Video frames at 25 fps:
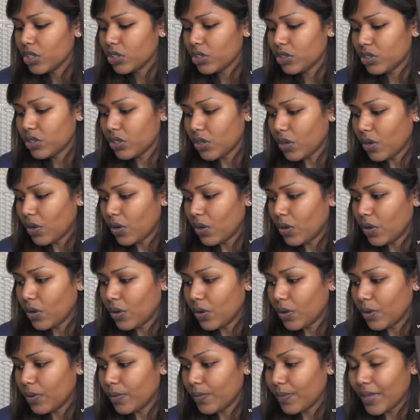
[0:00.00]

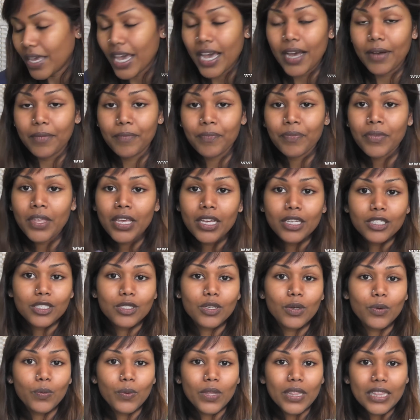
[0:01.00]
so yeah
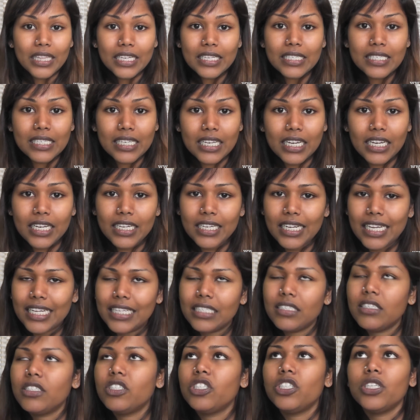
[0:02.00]
so with this skirt
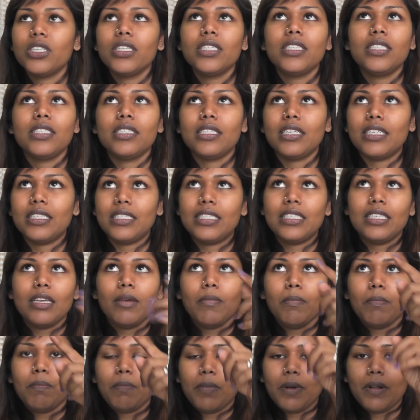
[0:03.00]
it's just a
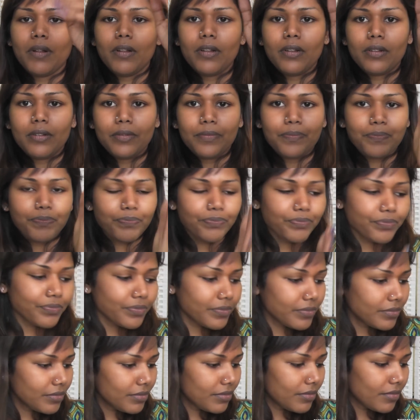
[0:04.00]
simple
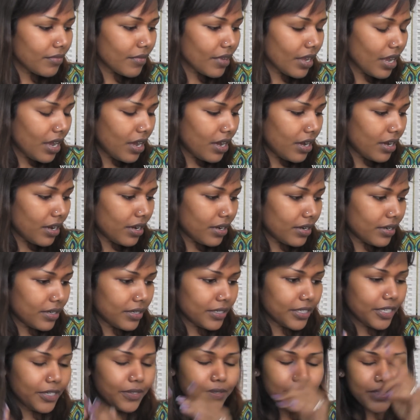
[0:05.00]

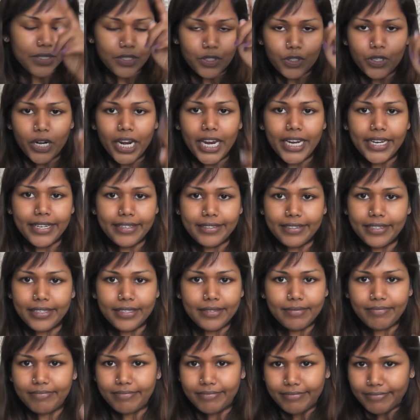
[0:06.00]
uh, you know straight
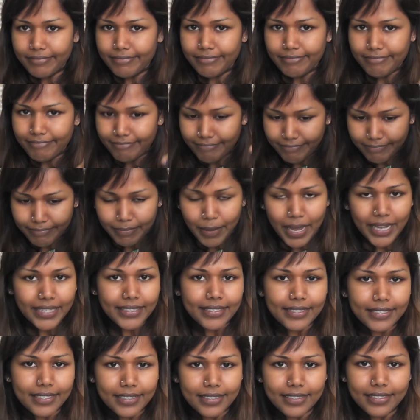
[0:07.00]

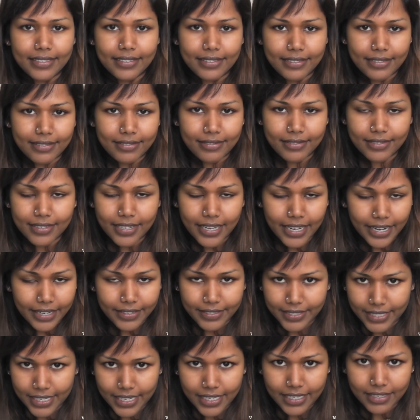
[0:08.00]
pencil
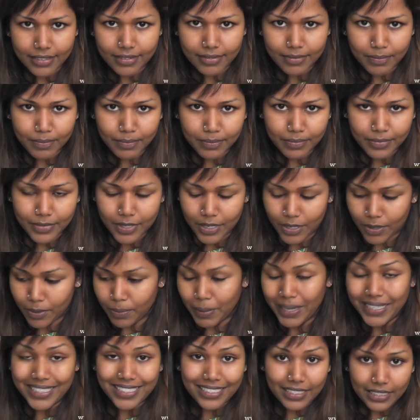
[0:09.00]
kind of skirt you
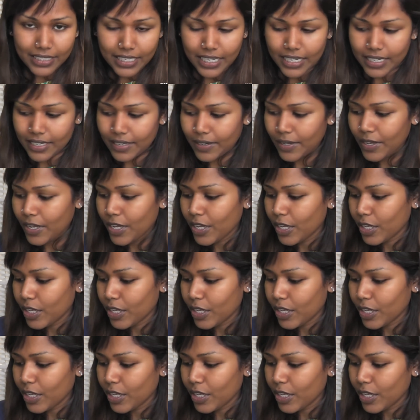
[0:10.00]
know pencil skirt